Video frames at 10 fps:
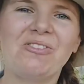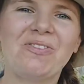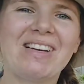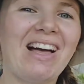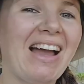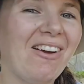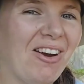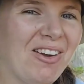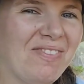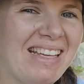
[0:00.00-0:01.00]
Well, I
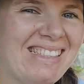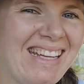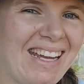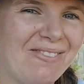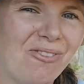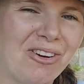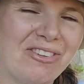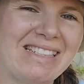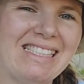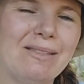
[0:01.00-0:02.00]
hope these 10
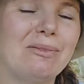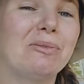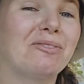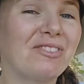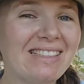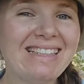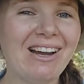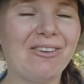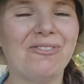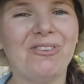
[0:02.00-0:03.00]
watering tips were really
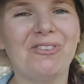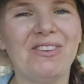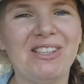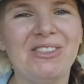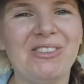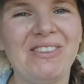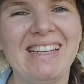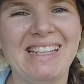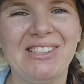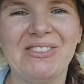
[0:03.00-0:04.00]
helpful for you
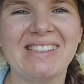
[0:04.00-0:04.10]
in your